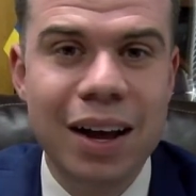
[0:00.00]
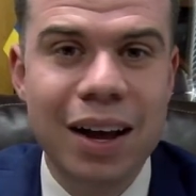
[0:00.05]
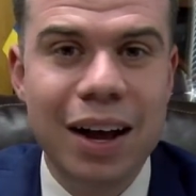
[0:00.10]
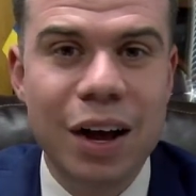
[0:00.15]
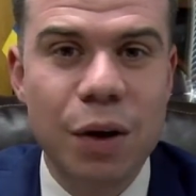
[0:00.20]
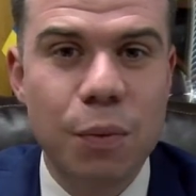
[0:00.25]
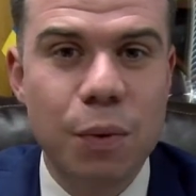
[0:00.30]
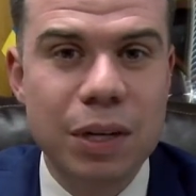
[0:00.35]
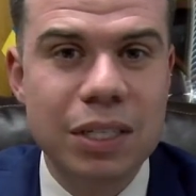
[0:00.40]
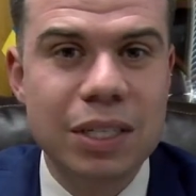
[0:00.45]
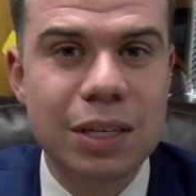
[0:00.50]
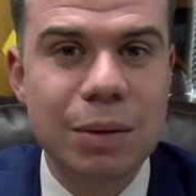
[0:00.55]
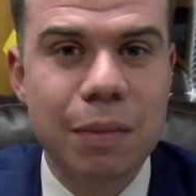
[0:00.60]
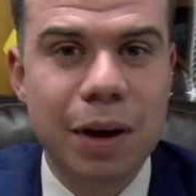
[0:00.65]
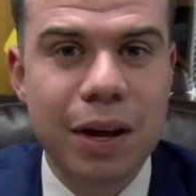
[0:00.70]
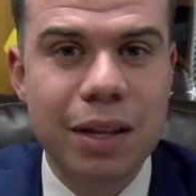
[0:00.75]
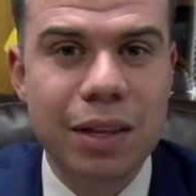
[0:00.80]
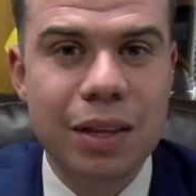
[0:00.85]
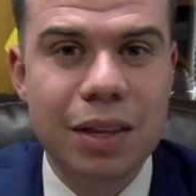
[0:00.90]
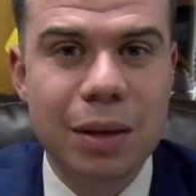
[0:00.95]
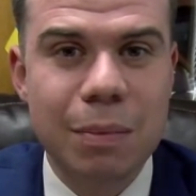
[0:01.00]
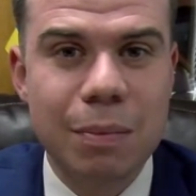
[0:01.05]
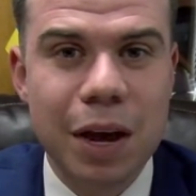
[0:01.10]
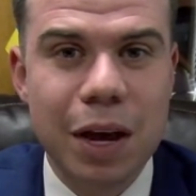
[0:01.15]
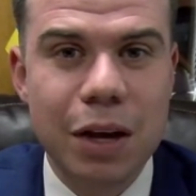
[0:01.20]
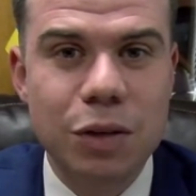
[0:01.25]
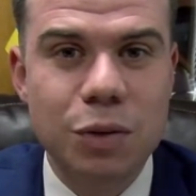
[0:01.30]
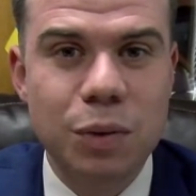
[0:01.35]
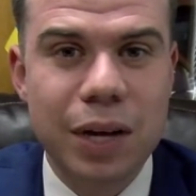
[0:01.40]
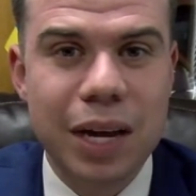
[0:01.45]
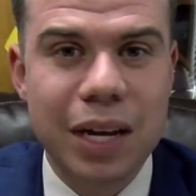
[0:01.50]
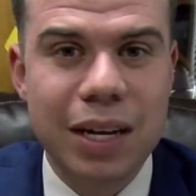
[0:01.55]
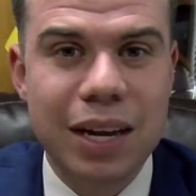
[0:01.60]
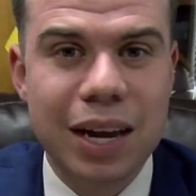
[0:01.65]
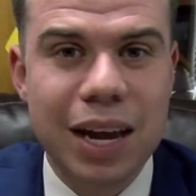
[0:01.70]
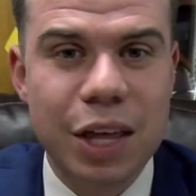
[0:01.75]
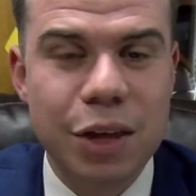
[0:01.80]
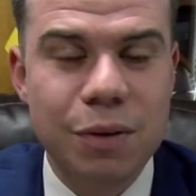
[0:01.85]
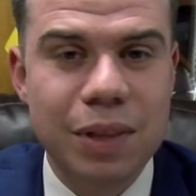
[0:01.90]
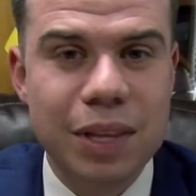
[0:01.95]
Once a month, the mayors will get
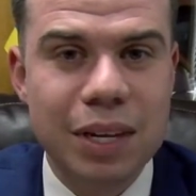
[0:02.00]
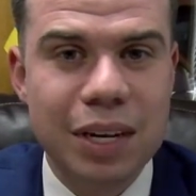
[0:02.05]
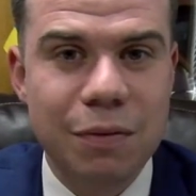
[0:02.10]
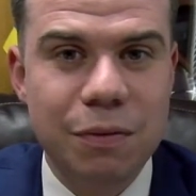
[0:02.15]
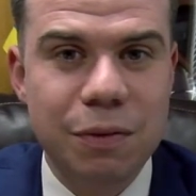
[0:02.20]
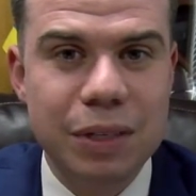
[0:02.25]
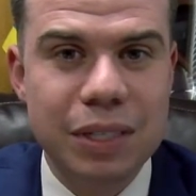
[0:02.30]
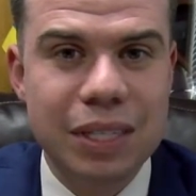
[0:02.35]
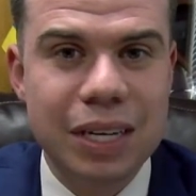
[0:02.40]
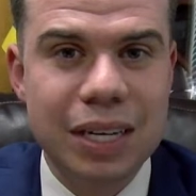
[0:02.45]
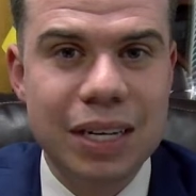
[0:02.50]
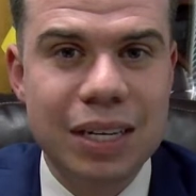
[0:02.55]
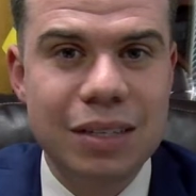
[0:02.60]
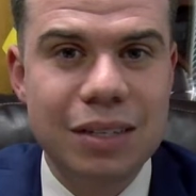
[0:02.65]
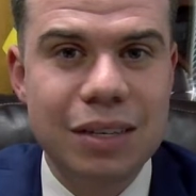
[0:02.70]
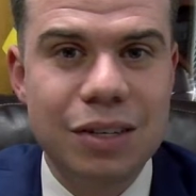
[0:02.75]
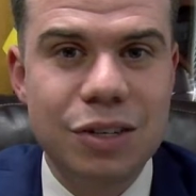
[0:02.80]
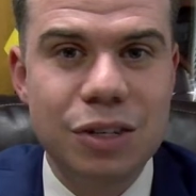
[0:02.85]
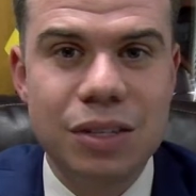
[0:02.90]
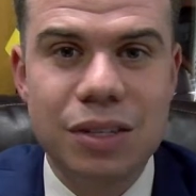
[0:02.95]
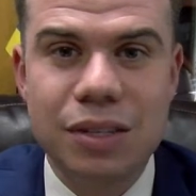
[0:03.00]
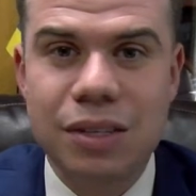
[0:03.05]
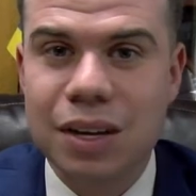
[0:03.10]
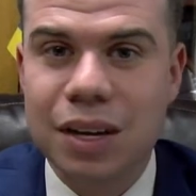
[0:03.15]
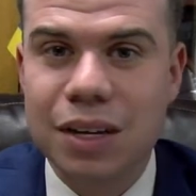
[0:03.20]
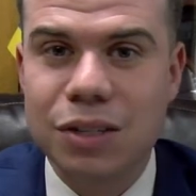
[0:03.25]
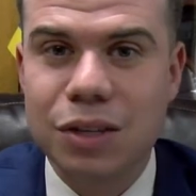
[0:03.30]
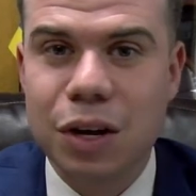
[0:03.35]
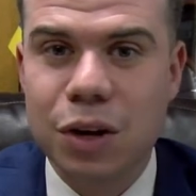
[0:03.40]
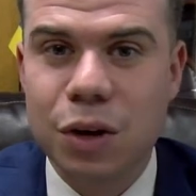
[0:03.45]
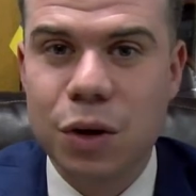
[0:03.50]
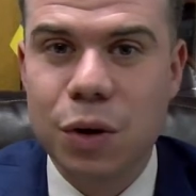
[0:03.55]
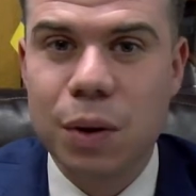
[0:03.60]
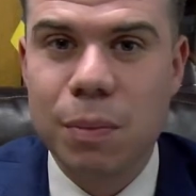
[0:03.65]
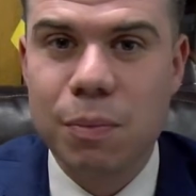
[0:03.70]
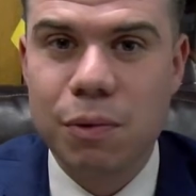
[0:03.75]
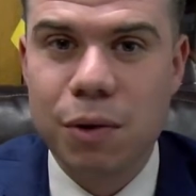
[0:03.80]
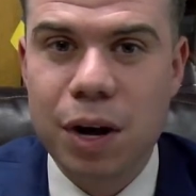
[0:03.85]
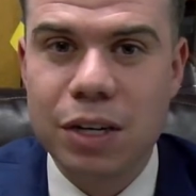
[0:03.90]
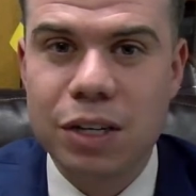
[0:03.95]
together in the different cities to just discuss
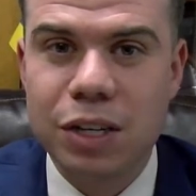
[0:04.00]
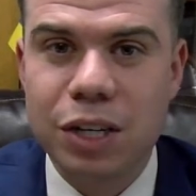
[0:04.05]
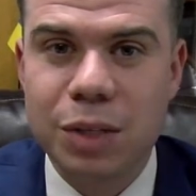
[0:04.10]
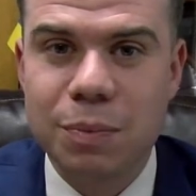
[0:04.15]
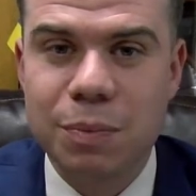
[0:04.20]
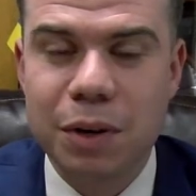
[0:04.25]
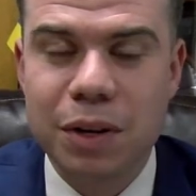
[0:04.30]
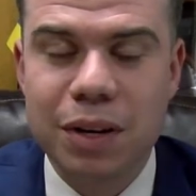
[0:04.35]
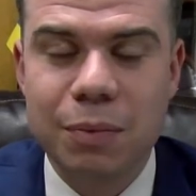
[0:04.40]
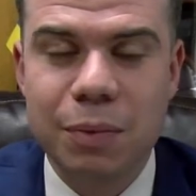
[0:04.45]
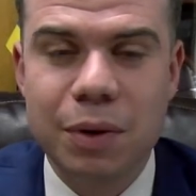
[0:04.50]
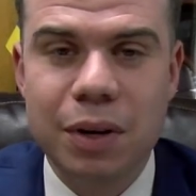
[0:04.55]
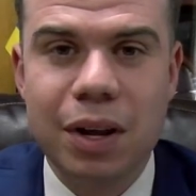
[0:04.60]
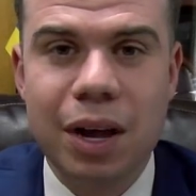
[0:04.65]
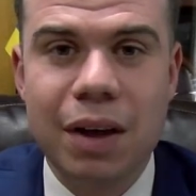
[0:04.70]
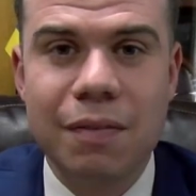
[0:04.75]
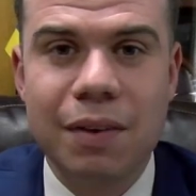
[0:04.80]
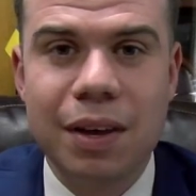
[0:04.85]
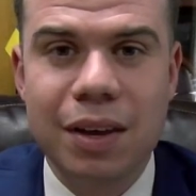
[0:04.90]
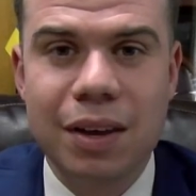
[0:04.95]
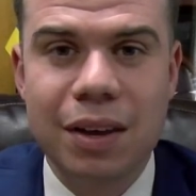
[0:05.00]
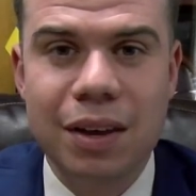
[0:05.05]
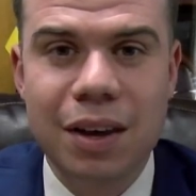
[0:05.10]
ongoing projects, but we do have a